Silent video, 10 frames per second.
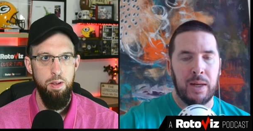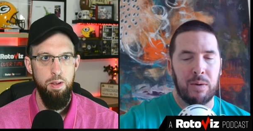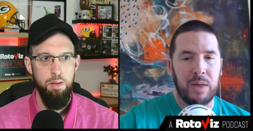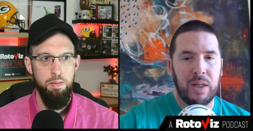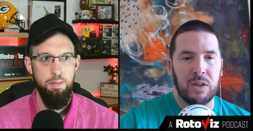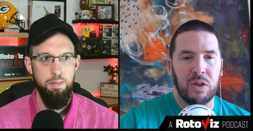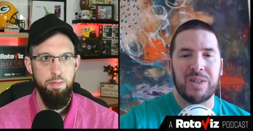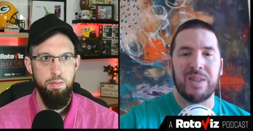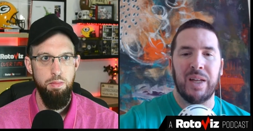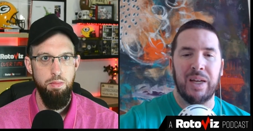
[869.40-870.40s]
Speaker 1: you know, he
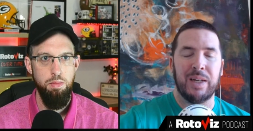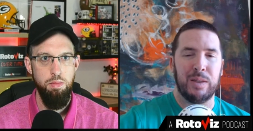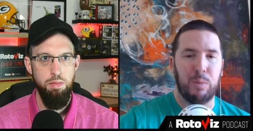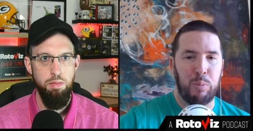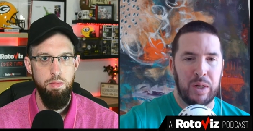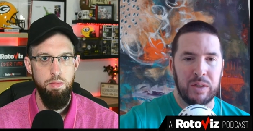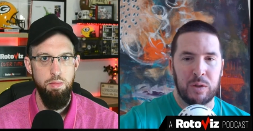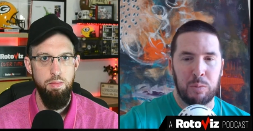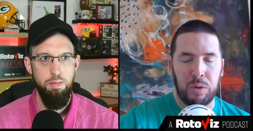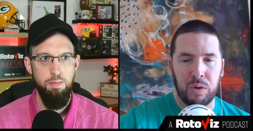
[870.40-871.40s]
looks like the
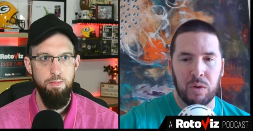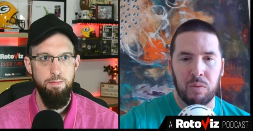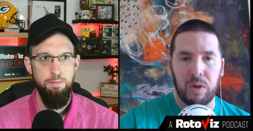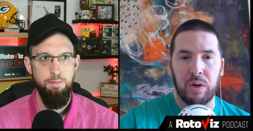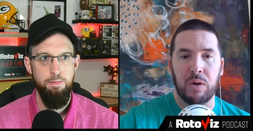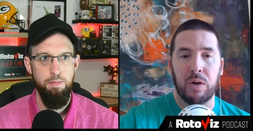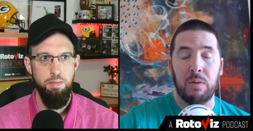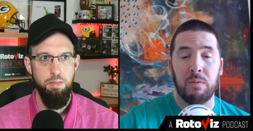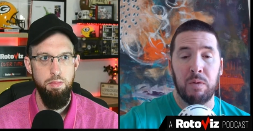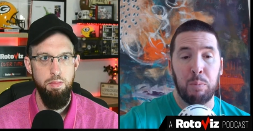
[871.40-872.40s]
best pure runner
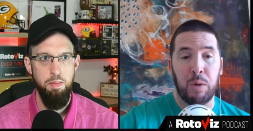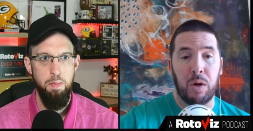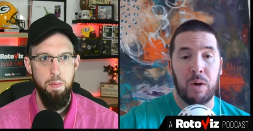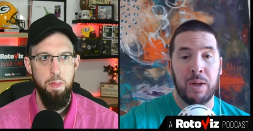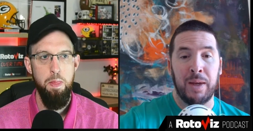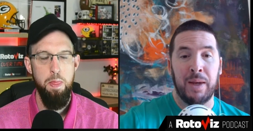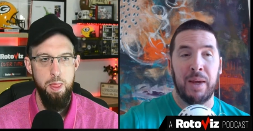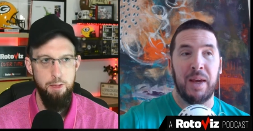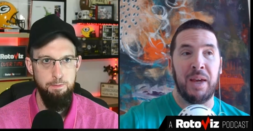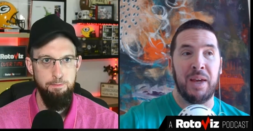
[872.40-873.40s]
in football,
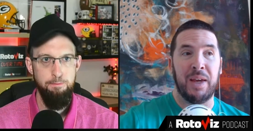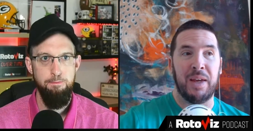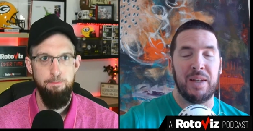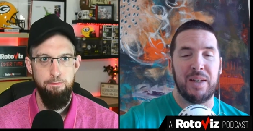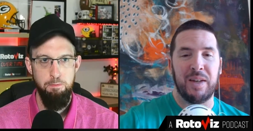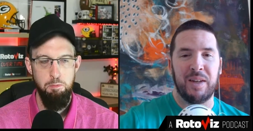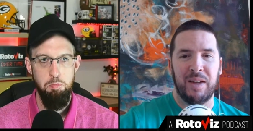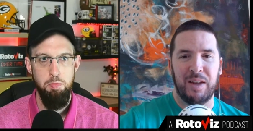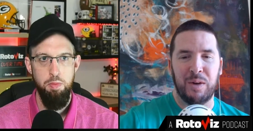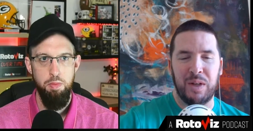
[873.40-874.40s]
and you
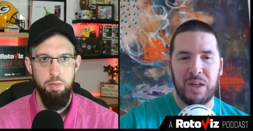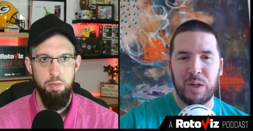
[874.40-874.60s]
know, he